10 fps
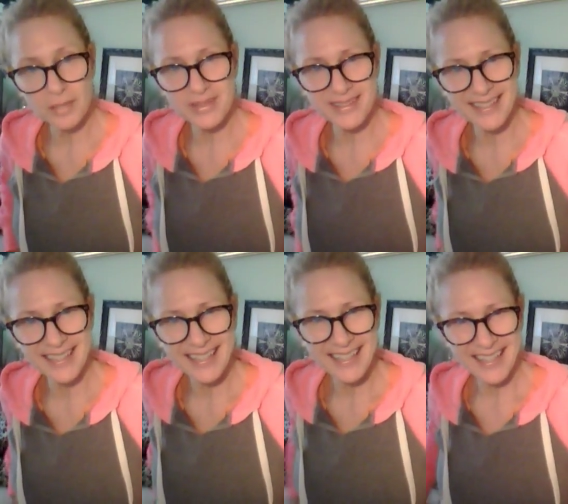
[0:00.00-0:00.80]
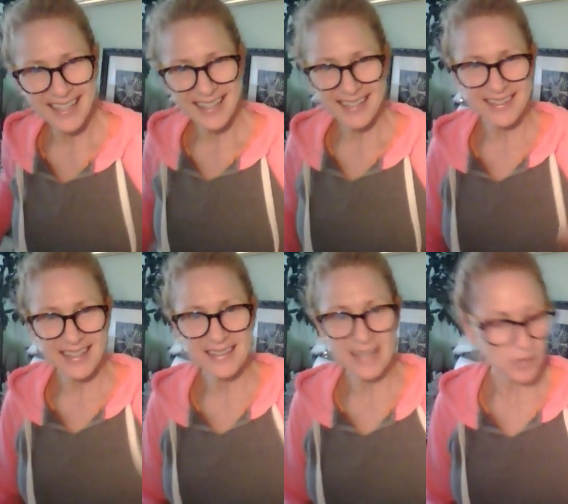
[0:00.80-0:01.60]
ships, because a
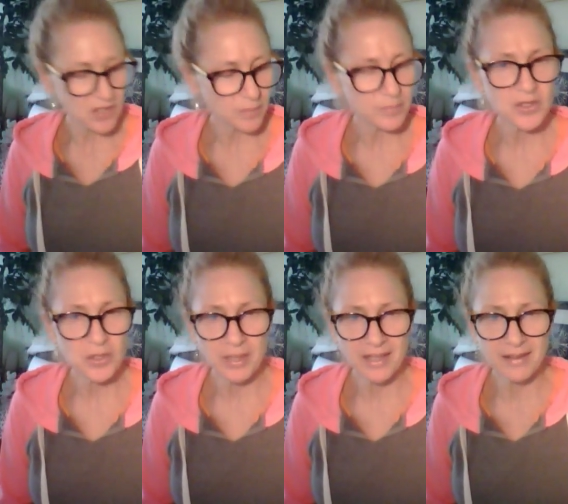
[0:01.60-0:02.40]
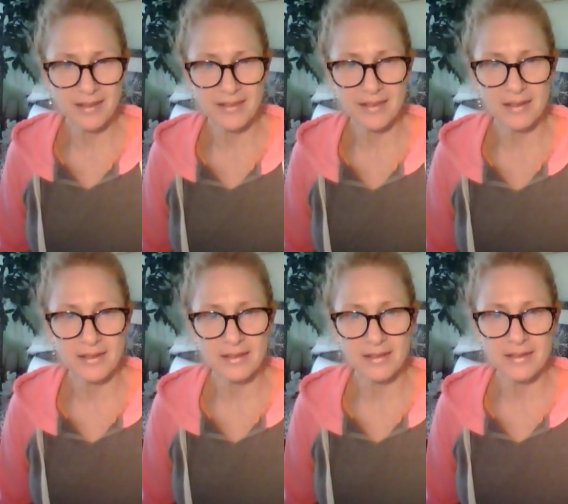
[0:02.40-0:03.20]
lot of times ship shipping is a,
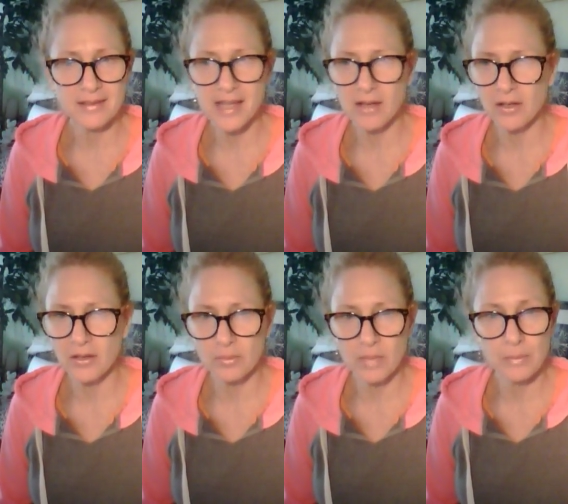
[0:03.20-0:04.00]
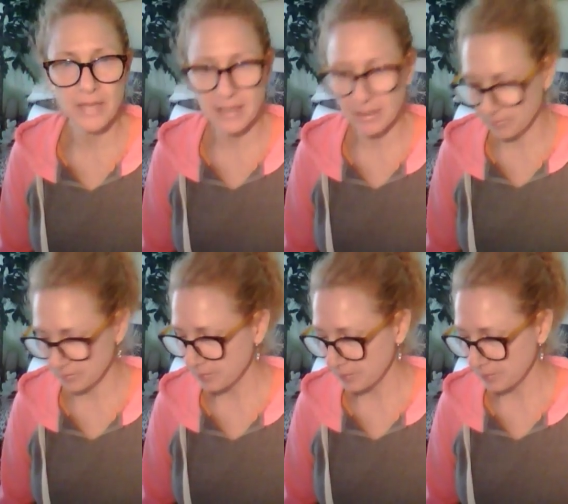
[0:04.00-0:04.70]
a sail code, but I'm getting